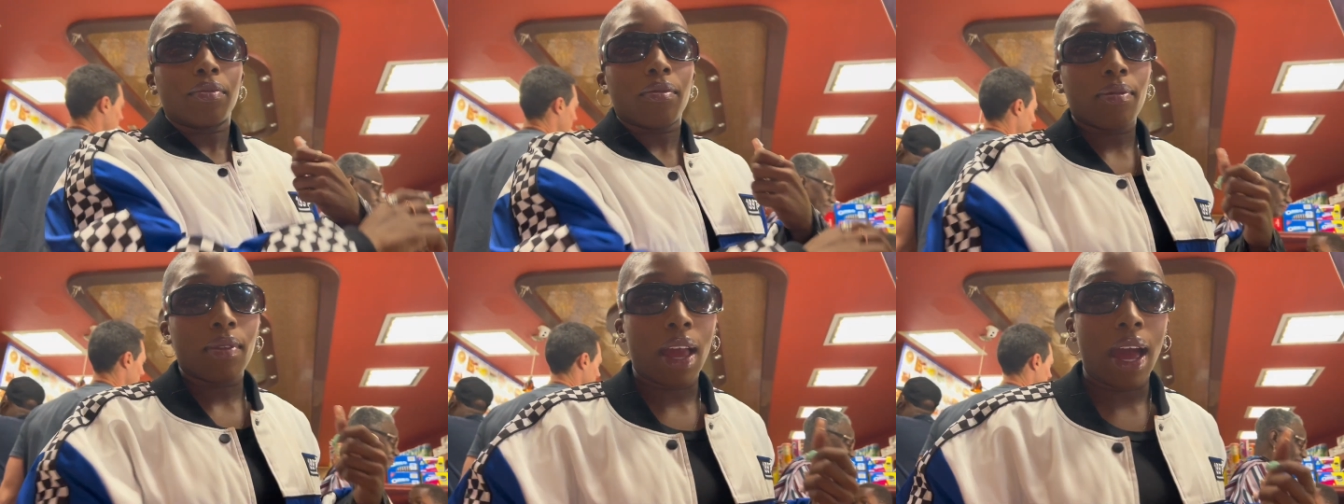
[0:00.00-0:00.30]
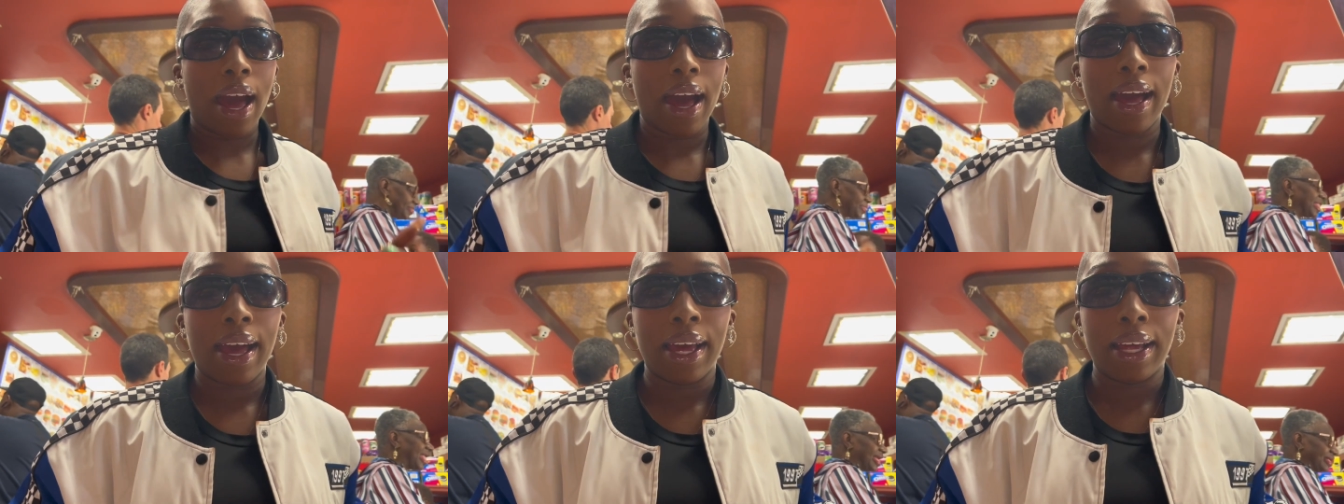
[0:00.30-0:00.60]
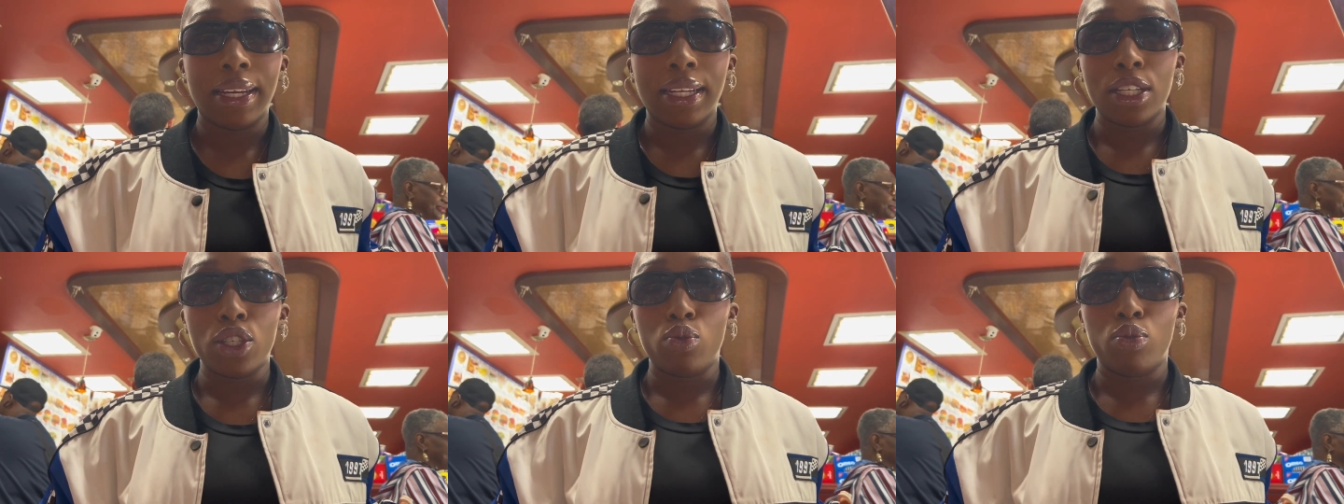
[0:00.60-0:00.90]
Alright,
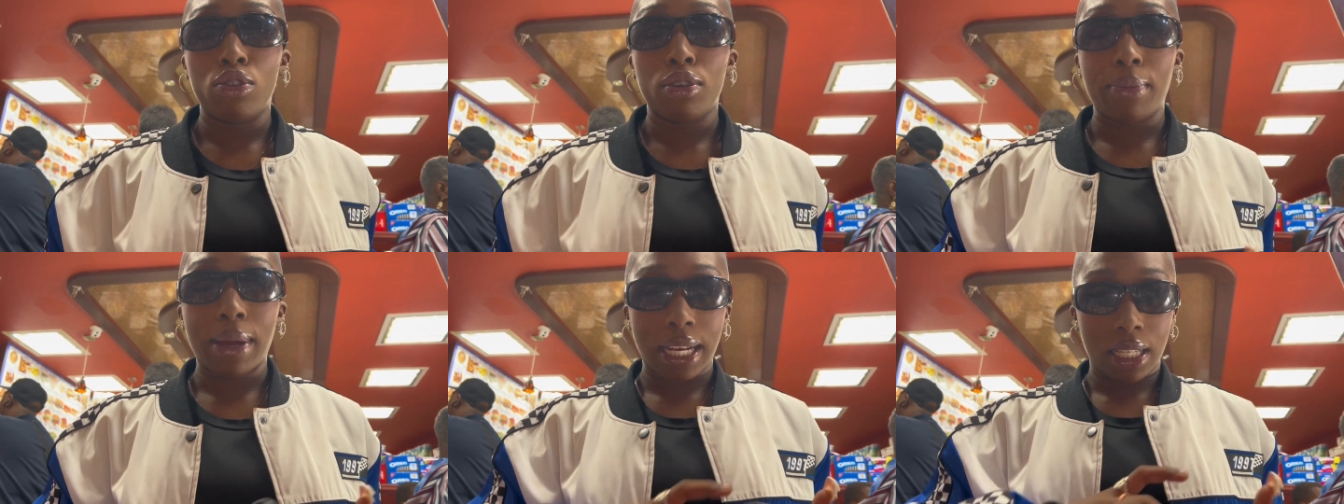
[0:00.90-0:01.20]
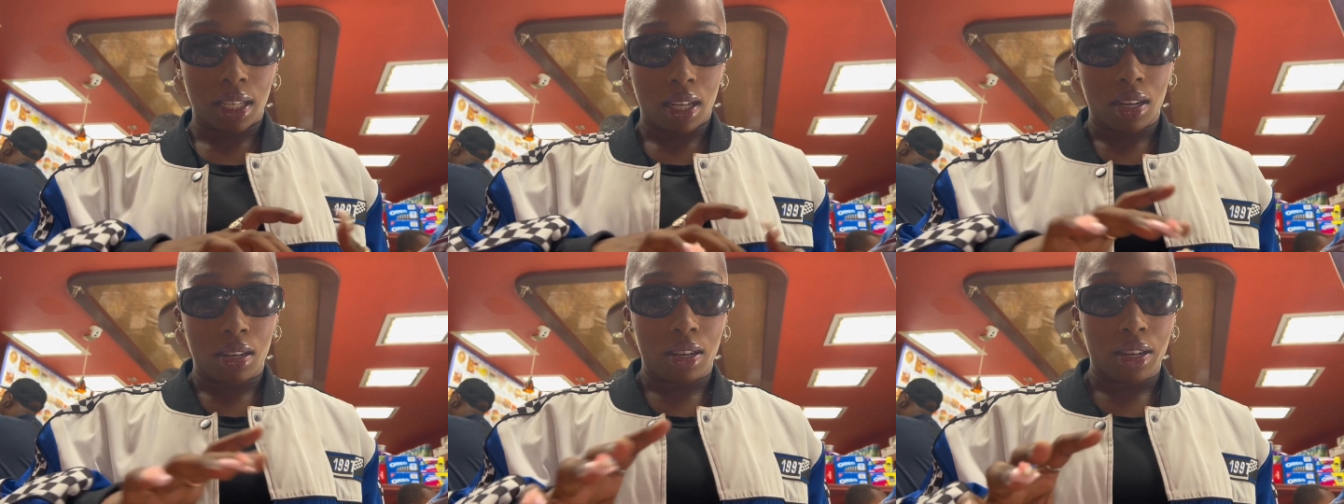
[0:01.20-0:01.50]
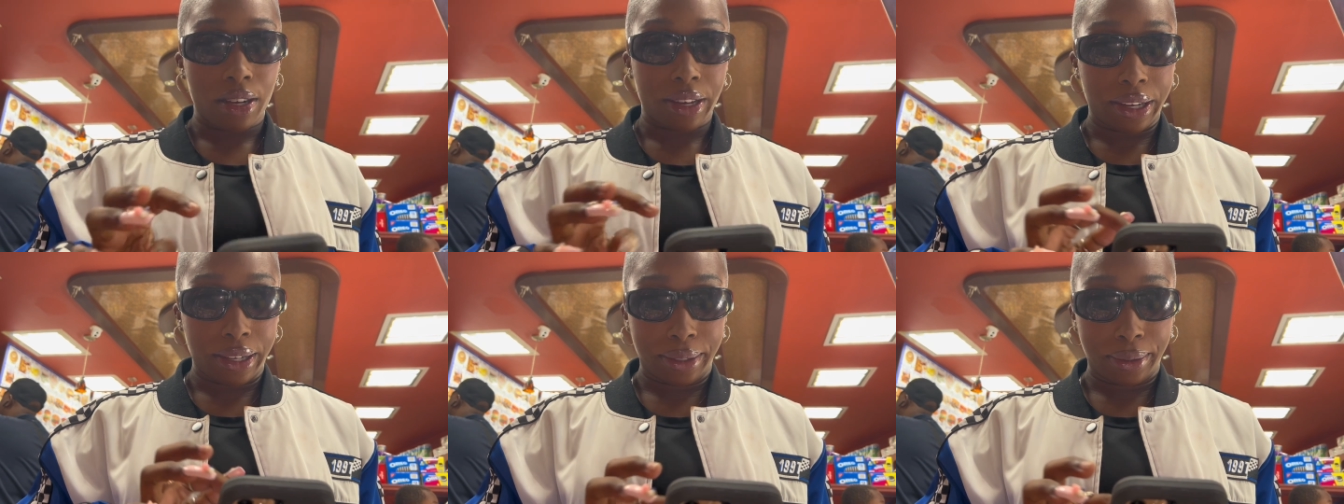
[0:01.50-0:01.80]
let's walk back to the
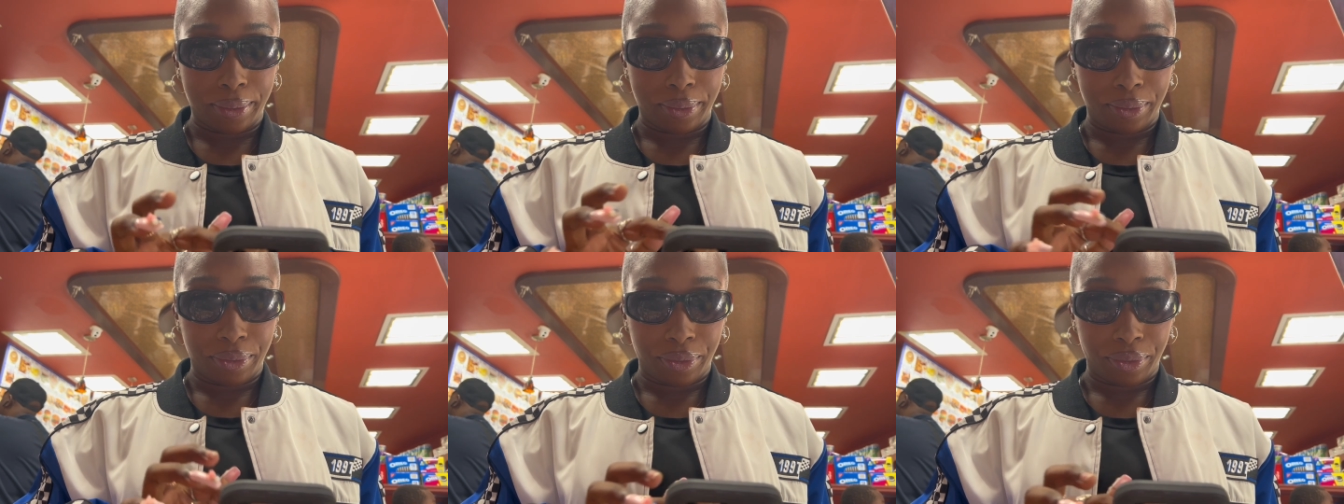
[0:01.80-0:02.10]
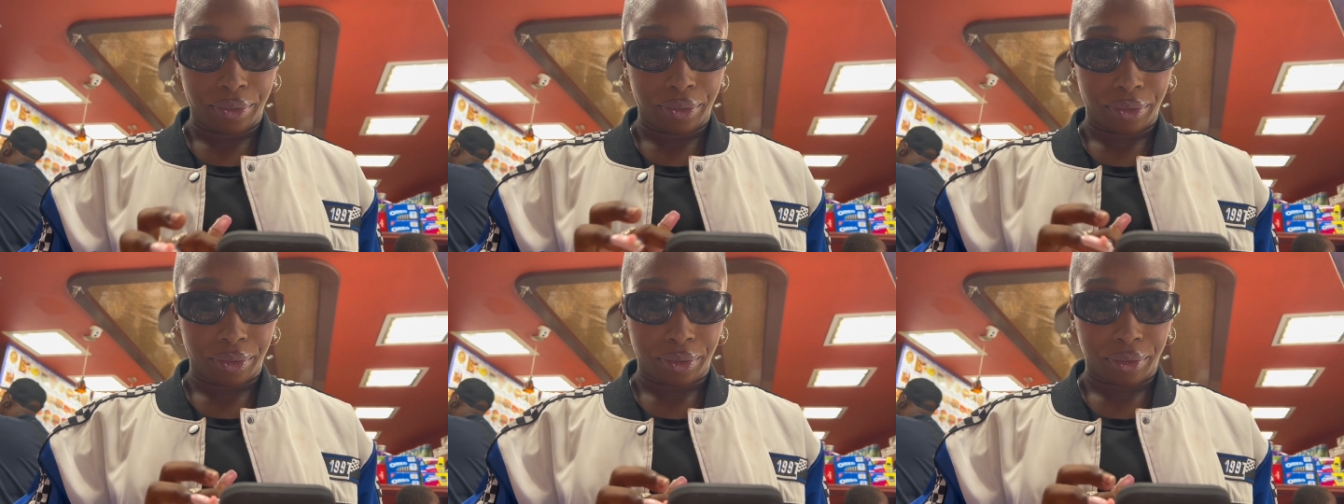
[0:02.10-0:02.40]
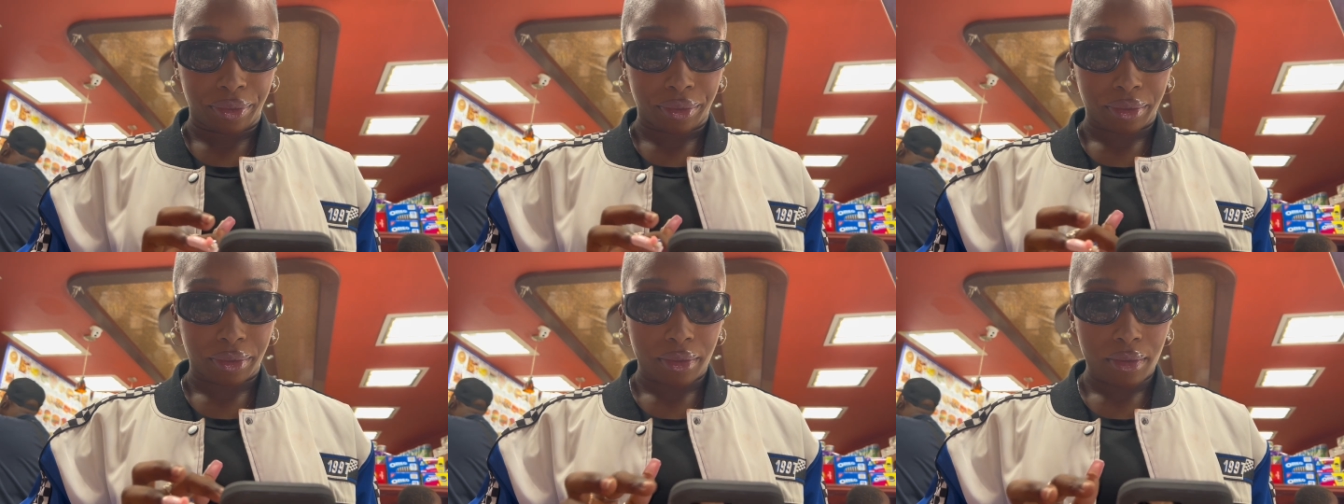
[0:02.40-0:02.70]

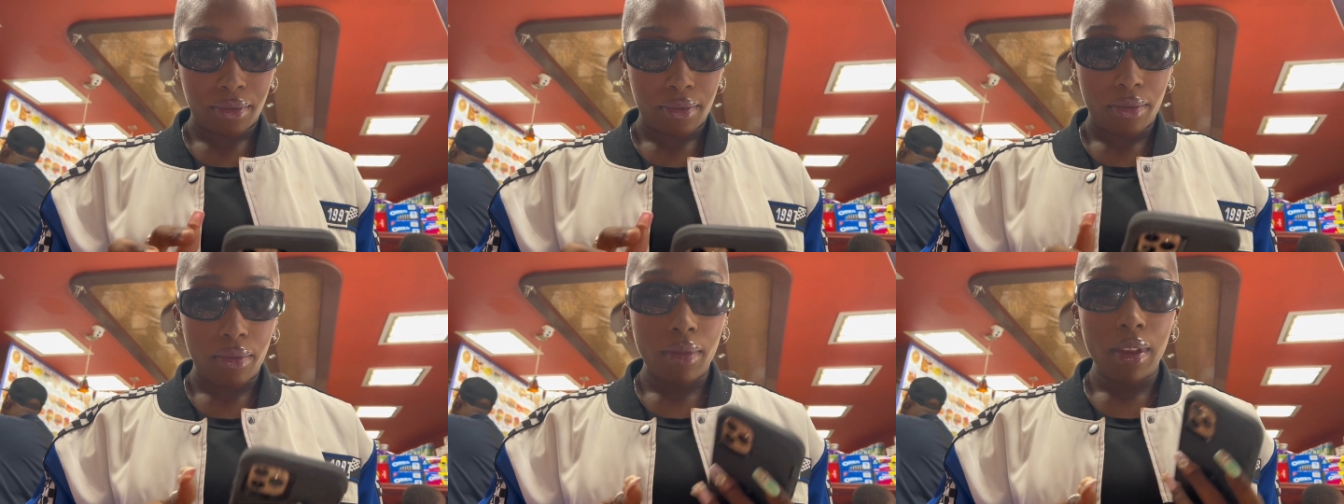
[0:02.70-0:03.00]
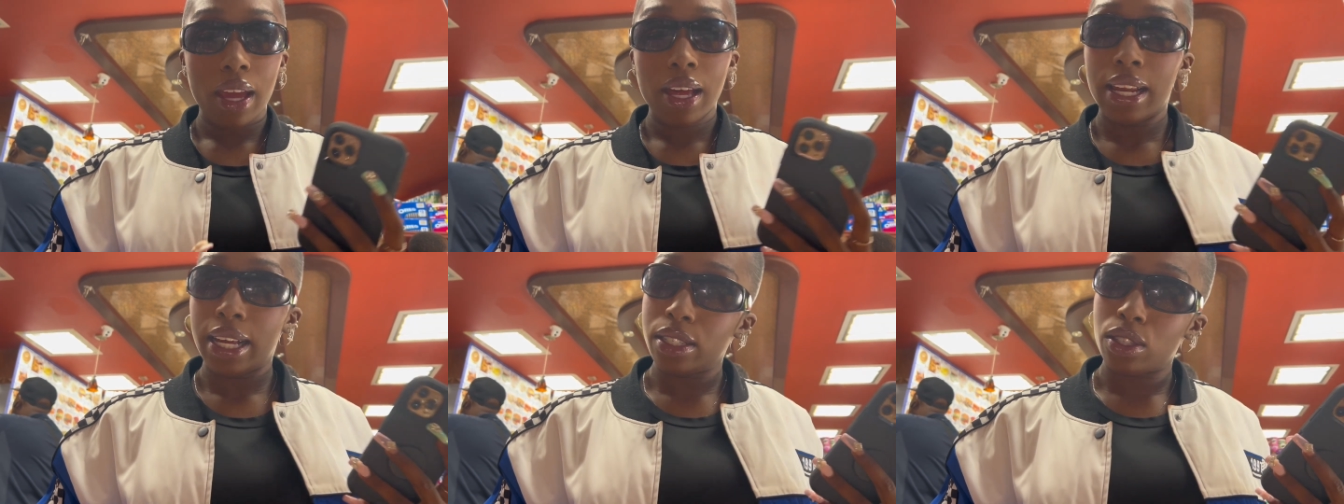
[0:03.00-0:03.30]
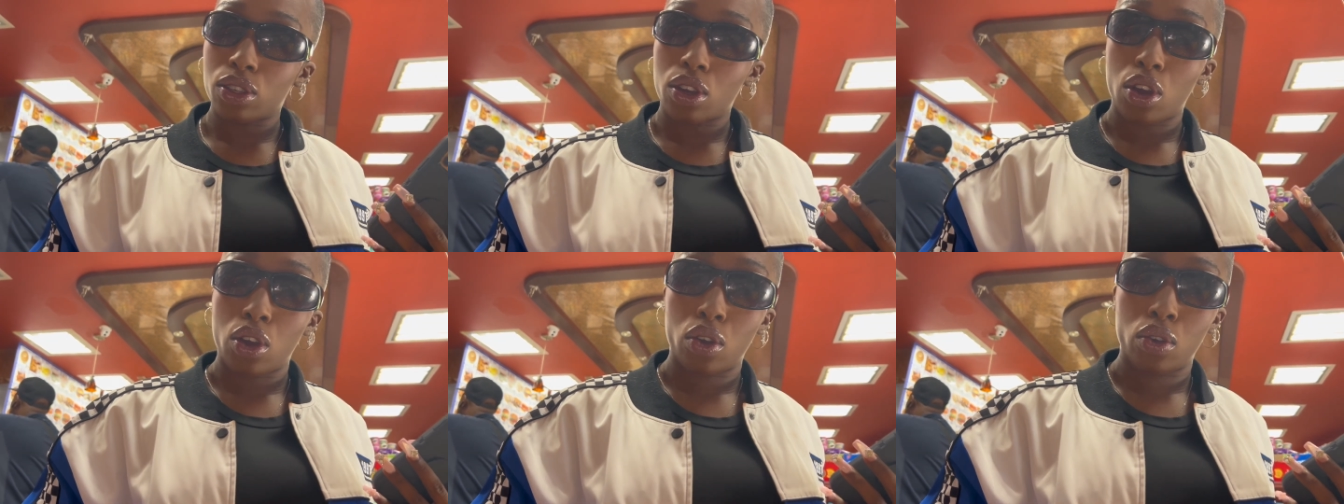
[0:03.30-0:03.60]
hood. Let's
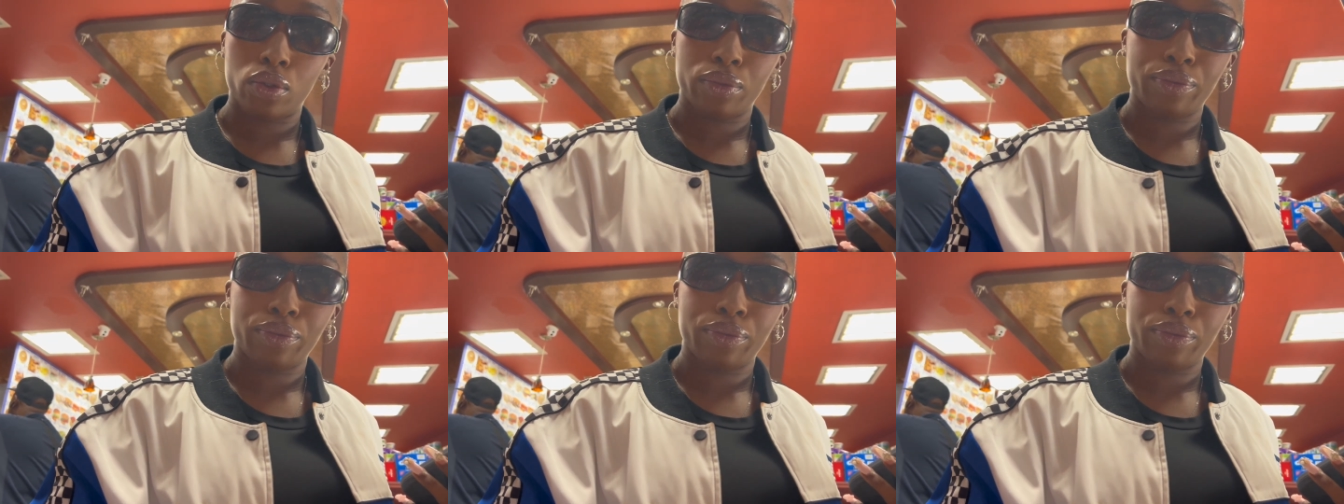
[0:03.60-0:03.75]
go.